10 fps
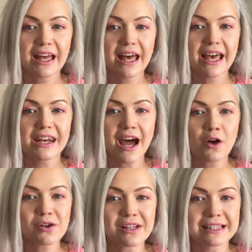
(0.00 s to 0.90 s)
and now
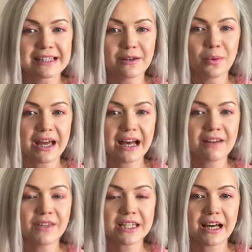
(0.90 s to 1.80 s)
you can see we have
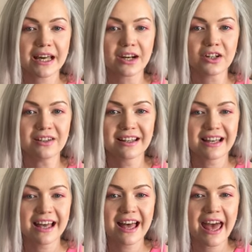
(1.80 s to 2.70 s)
the title,
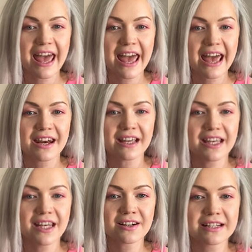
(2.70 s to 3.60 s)
and
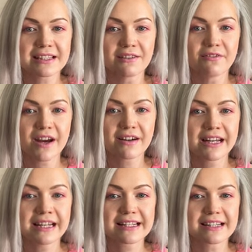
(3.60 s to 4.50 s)
here is the
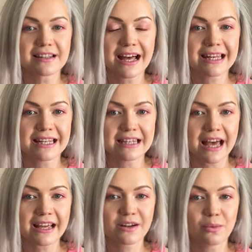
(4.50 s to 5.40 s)
very sliding
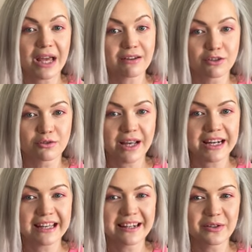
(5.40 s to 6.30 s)
deck we have
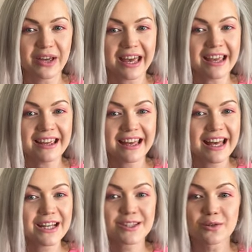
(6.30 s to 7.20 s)
created, okay?
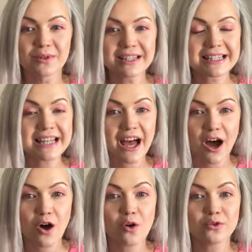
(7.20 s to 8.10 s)
So this is
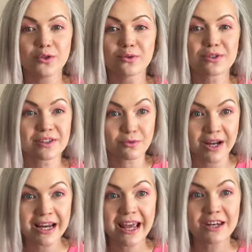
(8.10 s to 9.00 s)
how you
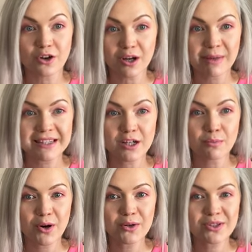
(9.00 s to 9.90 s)
create a document style
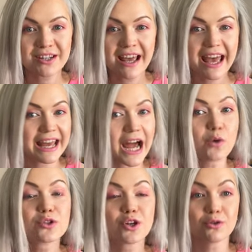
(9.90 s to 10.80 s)
post and how
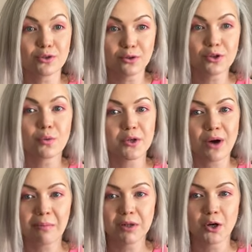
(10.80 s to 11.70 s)
it's going to look when you
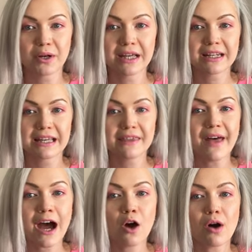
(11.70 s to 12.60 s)
upload it. And
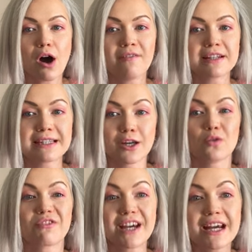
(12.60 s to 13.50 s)
now, obviously
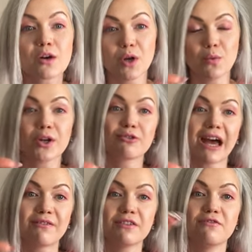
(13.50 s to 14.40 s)
over here, we want to
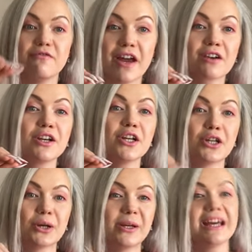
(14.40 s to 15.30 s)
have a very
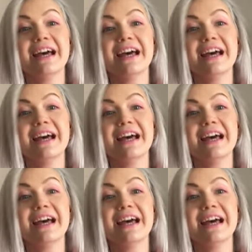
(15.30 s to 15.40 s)
good